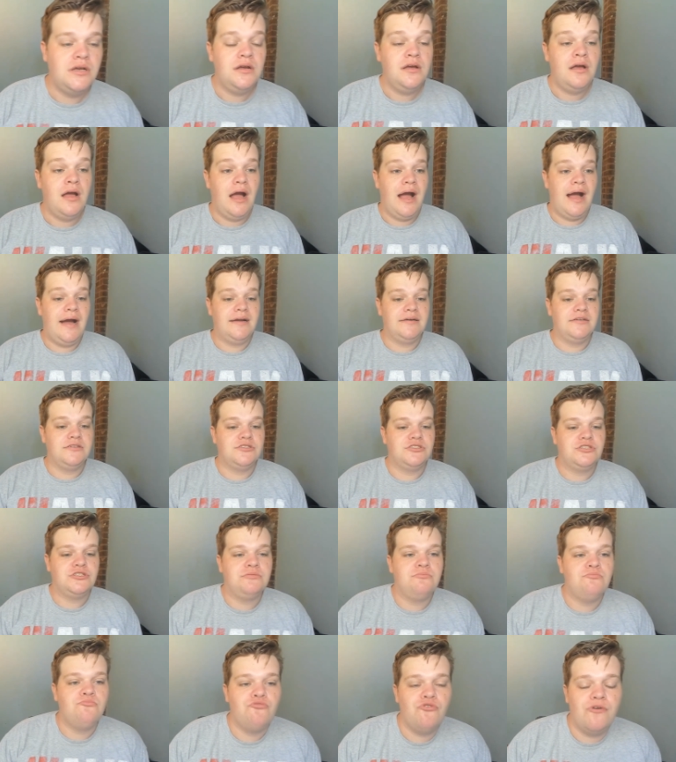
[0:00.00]
And
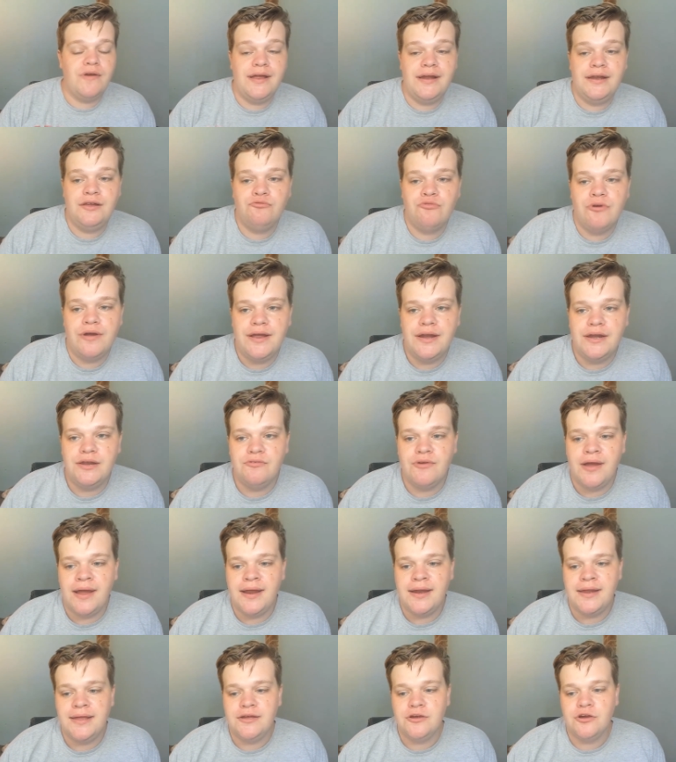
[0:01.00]
some really, really,
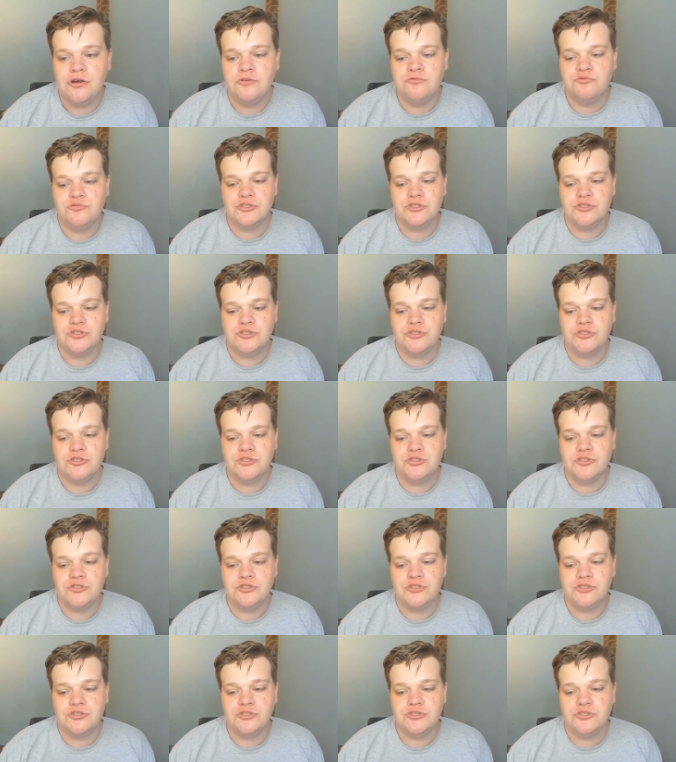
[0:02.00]
really good